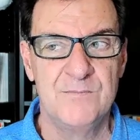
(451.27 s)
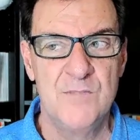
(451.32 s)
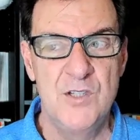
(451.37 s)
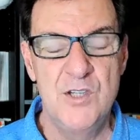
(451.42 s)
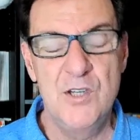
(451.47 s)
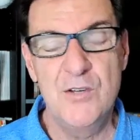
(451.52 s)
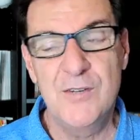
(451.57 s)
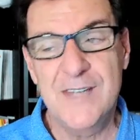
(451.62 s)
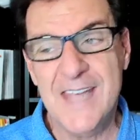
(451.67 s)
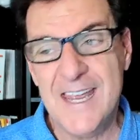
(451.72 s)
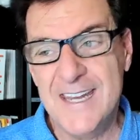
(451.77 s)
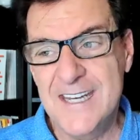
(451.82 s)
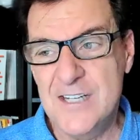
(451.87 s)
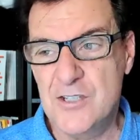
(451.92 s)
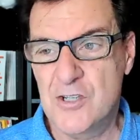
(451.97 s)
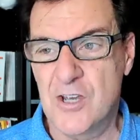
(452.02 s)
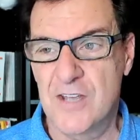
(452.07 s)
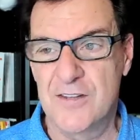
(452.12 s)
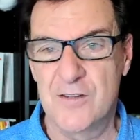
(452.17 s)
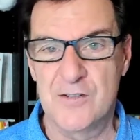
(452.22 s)
Do you get
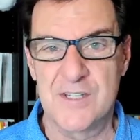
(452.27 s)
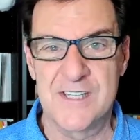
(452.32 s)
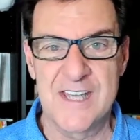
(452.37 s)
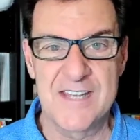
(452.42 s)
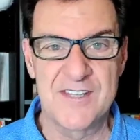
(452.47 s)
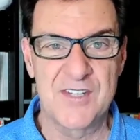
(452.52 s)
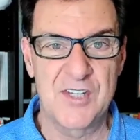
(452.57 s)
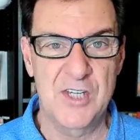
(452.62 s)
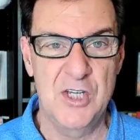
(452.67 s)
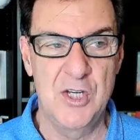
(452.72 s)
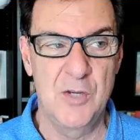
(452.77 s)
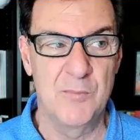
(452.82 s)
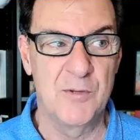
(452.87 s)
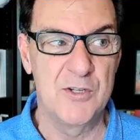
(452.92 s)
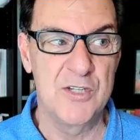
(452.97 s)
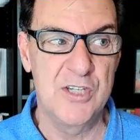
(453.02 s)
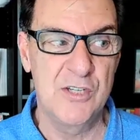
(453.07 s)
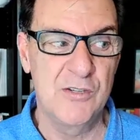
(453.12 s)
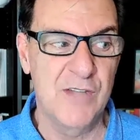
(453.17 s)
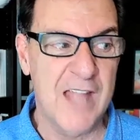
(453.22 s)
each other's sense of humor?
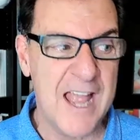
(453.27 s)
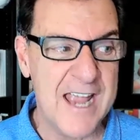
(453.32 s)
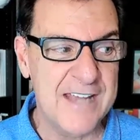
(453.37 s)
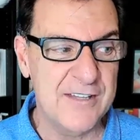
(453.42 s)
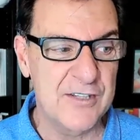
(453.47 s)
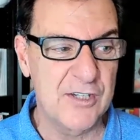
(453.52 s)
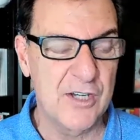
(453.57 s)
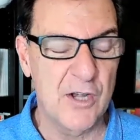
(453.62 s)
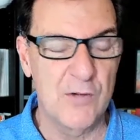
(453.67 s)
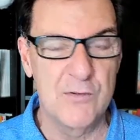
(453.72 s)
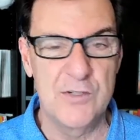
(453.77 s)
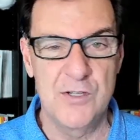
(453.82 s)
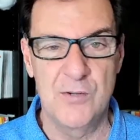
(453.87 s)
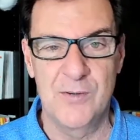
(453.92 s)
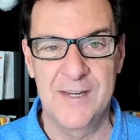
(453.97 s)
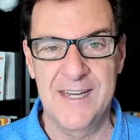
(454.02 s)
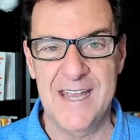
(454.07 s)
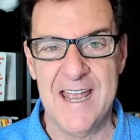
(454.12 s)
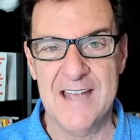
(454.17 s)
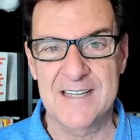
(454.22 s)
Do you like to go
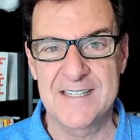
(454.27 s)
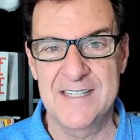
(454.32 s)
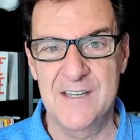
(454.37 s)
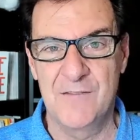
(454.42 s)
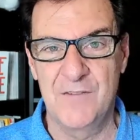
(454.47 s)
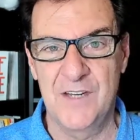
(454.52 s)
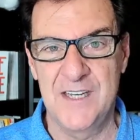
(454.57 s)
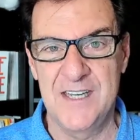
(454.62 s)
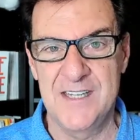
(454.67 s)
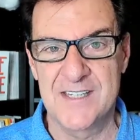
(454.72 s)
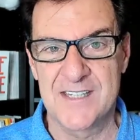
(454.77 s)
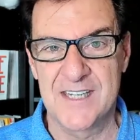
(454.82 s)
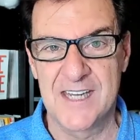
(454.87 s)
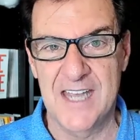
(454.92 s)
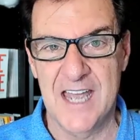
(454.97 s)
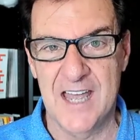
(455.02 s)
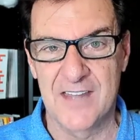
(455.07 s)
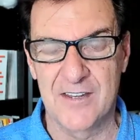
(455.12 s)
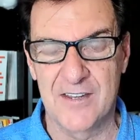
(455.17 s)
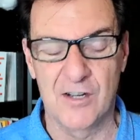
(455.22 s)
doing activities
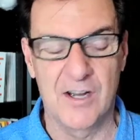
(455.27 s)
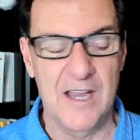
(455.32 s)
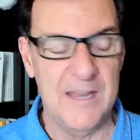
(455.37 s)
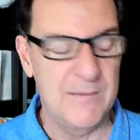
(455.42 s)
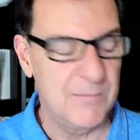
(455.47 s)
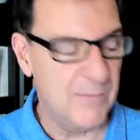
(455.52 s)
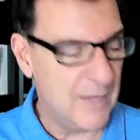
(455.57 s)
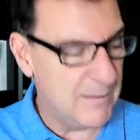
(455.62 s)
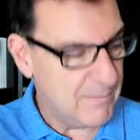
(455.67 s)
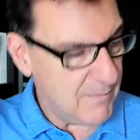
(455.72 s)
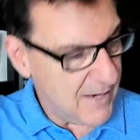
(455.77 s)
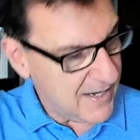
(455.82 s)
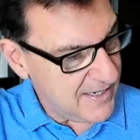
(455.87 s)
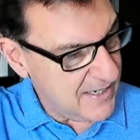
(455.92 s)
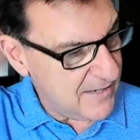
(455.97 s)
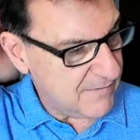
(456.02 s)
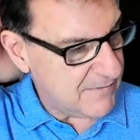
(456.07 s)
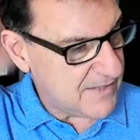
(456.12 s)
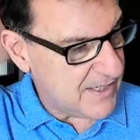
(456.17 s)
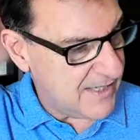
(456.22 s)
together? And
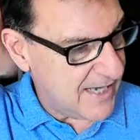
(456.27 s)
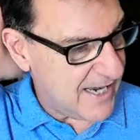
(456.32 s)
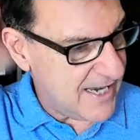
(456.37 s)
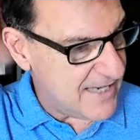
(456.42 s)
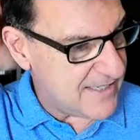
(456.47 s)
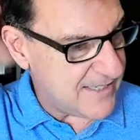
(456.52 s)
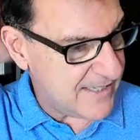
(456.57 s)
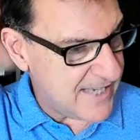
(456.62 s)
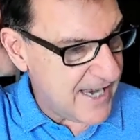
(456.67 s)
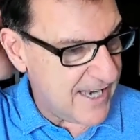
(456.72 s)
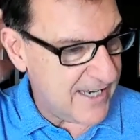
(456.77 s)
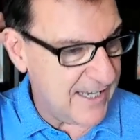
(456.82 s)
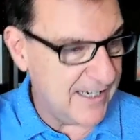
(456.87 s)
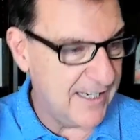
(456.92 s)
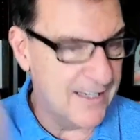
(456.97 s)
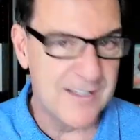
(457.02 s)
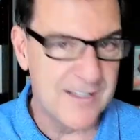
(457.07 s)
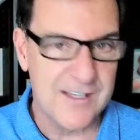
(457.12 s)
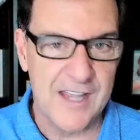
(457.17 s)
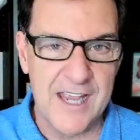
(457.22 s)
today's dating
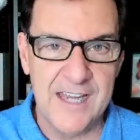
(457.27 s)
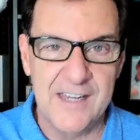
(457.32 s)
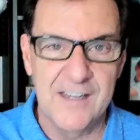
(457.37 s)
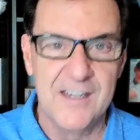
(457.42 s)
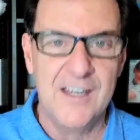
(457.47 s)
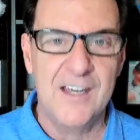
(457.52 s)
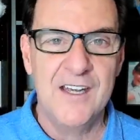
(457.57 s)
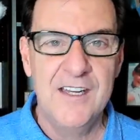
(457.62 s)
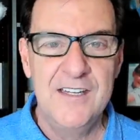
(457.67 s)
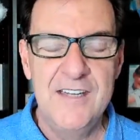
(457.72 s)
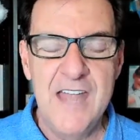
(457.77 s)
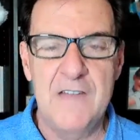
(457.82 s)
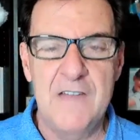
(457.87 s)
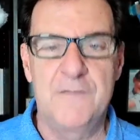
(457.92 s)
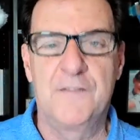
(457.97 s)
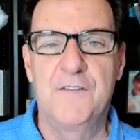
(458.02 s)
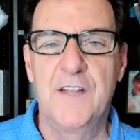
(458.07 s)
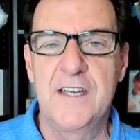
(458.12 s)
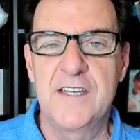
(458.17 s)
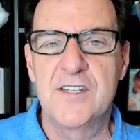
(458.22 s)
is like
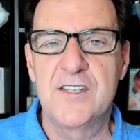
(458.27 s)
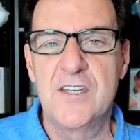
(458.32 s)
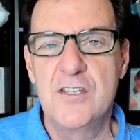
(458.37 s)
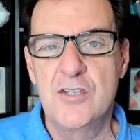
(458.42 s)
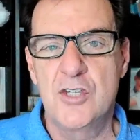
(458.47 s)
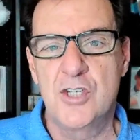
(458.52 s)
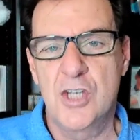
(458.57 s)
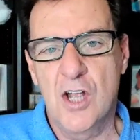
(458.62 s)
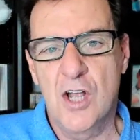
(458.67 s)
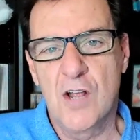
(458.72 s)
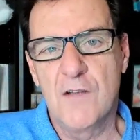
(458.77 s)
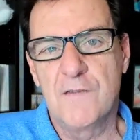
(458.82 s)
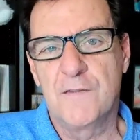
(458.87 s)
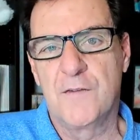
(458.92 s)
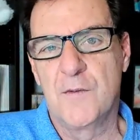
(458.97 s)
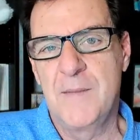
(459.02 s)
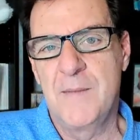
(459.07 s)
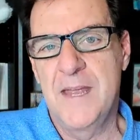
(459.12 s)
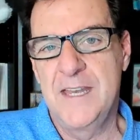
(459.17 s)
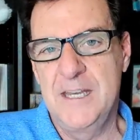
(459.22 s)
Netflix and chill
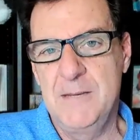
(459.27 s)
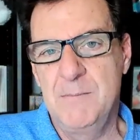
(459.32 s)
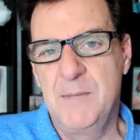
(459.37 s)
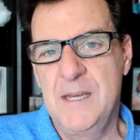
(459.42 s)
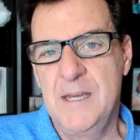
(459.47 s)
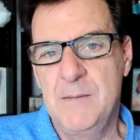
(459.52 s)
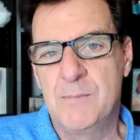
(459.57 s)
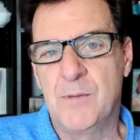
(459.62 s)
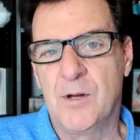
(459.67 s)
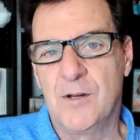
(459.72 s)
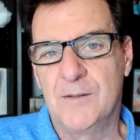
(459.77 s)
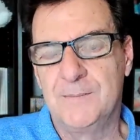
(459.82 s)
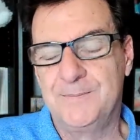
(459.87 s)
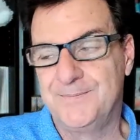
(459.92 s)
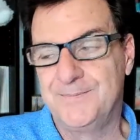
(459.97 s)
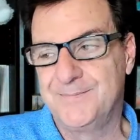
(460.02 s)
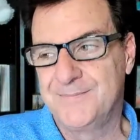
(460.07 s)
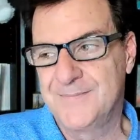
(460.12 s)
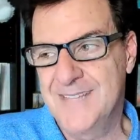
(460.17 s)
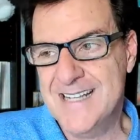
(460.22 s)
for many people.
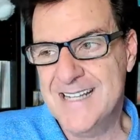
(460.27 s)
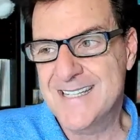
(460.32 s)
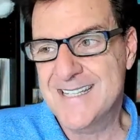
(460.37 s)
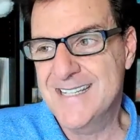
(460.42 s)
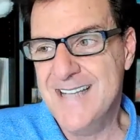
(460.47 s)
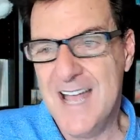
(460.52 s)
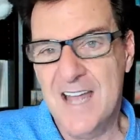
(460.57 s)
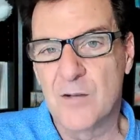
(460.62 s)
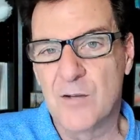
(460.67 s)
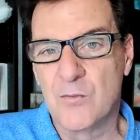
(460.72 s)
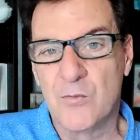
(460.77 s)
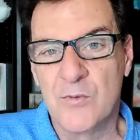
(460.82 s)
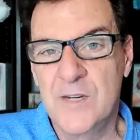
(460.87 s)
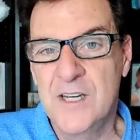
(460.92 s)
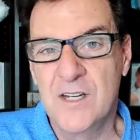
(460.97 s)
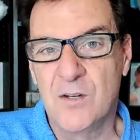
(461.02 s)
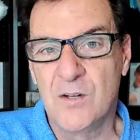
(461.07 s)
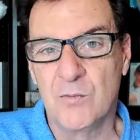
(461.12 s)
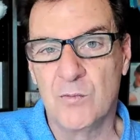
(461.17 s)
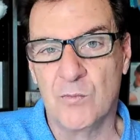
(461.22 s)
That's not a
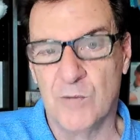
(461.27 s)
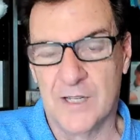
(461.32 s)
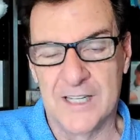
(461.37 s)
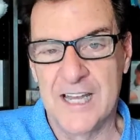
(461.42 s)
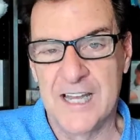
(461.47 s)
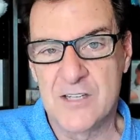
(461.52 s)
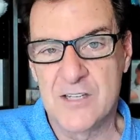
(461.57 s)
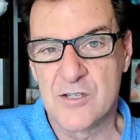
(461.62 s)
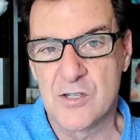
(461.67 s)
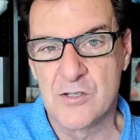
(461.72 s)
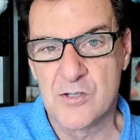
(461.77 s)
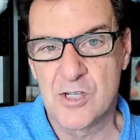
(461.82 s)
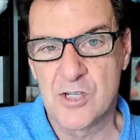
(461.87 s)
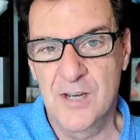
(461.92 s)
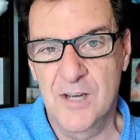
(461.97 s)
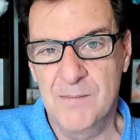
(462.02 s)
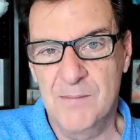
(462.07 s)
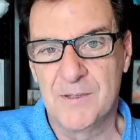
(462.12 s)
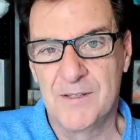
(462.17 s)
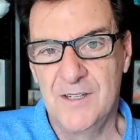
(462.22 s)
real
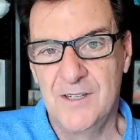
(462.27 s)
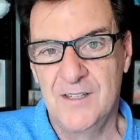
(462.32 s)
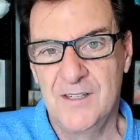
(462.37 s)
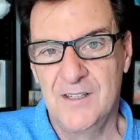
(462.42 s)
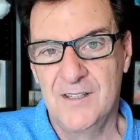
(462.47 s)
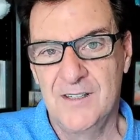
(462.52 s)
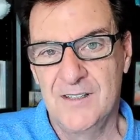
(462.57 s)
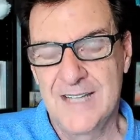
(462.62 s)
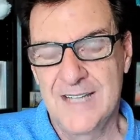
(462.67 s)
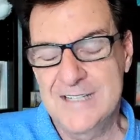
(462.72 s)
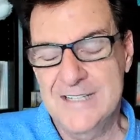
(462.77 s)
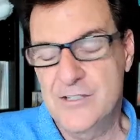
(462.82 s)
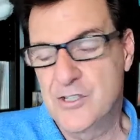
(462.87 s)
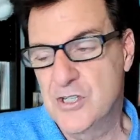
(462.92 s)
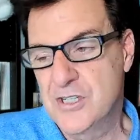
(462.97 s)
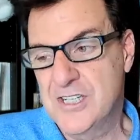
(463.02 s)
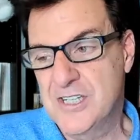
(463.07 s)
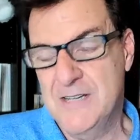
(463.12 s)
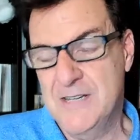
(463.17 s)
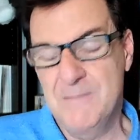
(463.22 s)
relationship. That's
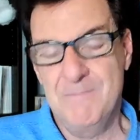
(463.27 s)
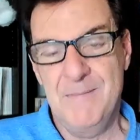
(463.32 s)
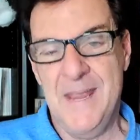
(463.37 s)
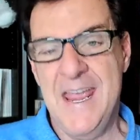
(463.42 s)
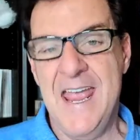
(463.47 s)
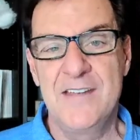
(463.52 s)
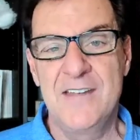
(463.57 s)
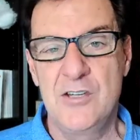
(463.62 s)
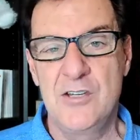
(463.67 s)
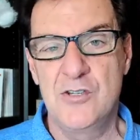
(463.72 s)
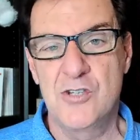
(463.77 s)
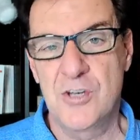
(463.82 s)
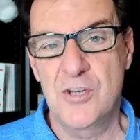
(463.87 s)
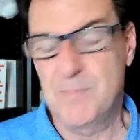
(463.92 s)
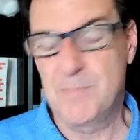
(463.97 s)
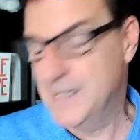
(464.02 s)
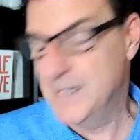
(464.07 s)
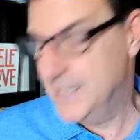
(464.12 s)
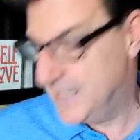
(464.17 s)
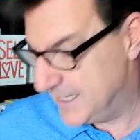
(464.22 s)
just
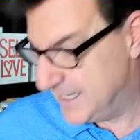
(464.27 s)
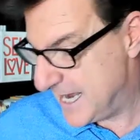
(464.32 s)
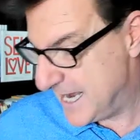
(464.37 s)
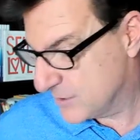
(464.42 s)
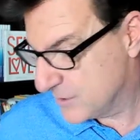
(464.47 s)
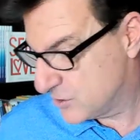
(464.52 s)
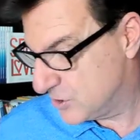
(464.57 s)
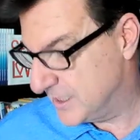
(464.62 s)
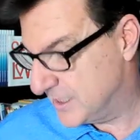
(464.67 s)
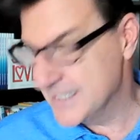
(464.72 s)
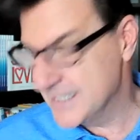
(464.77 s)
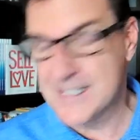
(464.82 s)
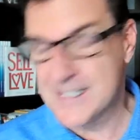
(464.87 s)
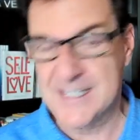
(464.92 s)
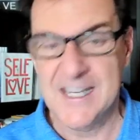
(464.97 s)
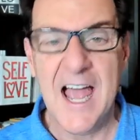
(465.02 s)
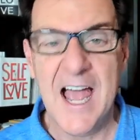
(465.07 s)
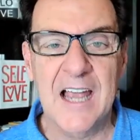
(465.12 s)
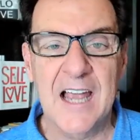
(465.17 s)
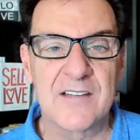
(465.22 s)
companionship and connection and
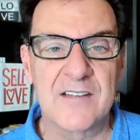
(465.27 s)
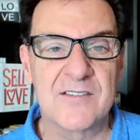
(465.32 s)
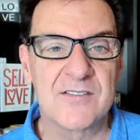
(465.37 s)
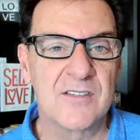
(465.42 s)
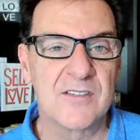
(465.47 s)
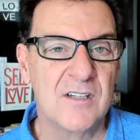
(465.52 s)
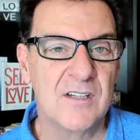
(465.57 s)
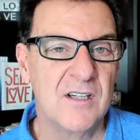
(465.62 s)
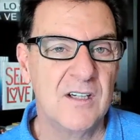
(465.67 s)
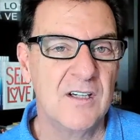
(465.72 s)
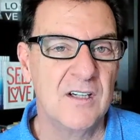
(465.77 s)
sex.